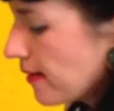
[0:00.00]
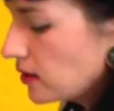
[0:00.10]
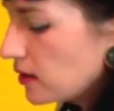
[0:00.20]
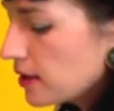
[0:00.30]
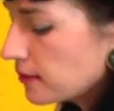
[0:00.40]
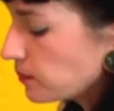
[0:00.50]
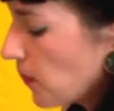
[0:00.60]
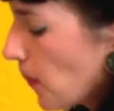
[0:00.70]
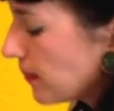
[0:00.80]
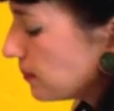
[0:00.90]
I think
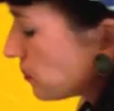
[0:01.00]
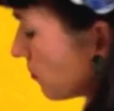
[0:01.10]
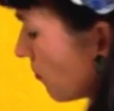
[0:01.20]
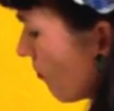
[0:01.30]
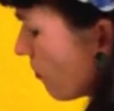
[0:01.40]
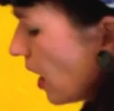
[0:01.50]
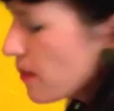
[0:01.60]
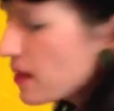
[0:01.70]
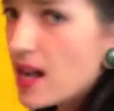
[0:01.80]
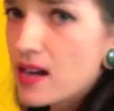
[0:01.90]
I'm
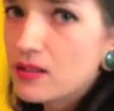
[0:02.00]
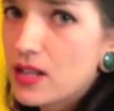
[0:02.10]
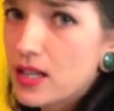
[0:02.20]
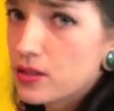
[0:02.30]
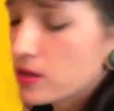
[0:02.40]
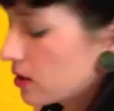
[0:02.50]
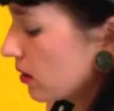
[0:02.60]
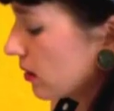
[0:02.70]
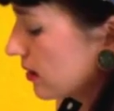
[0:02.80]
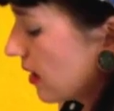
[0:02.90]
going to add a little extra
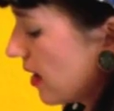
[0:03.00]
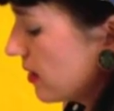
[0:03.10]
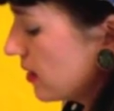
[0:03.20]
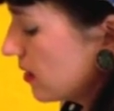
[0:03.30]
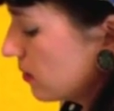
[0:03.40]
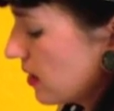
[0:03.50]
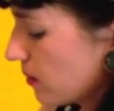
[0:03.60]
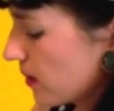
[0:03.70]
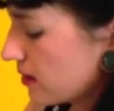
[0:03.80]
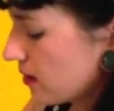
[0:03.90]
salt because I made these
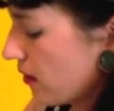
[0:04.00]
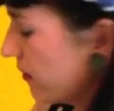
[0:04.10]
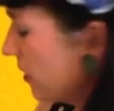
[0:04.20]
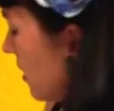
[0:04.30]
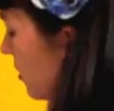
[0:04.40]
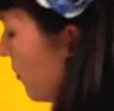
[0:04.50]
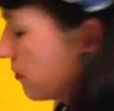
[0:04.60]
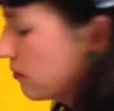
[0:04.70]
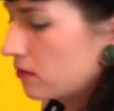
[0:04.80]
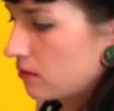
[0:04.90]
beans myself and I
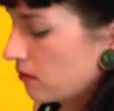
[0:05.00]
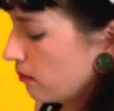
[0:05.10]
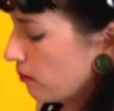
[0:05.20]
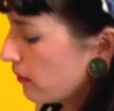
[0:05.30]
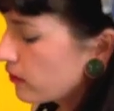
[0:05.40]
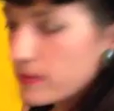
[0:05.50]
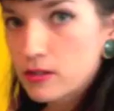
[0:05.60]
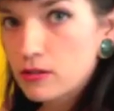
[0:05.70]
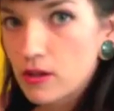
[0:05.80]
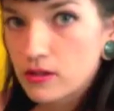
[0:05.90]
don't put very
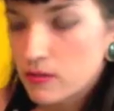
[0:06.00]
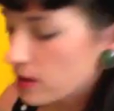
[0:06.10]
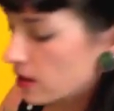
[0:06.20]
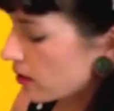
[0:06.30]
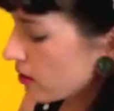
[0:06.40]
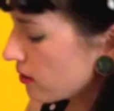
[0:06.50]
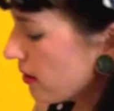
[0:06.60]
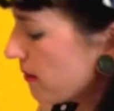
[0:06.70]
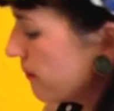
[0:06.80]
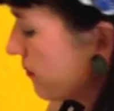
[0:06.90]
much salt in when I cook
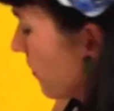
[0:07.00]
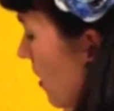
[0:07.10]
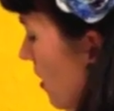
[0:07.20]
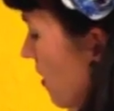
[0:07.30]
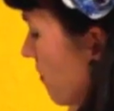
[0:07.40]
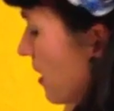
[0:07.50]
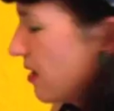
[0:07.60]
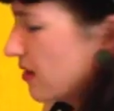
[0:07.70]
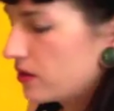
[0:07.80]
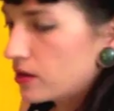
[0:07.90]
them.
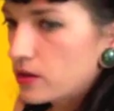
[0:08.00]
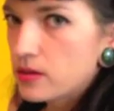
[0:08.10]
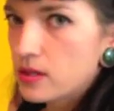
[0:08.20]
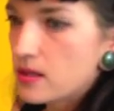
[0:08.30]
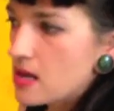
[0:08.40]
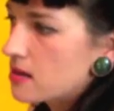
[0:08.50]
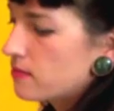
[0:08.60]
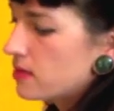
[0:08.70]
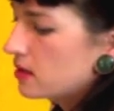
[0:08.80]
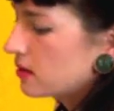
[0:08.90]
But if you're using
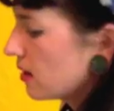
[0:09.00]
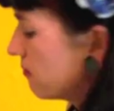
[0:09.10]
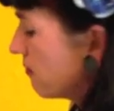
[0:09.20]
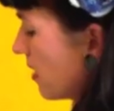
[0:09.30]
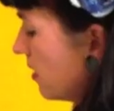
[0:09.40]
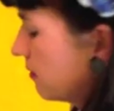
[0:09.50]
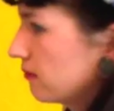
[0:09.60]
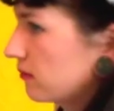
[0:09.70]
canned beans, you might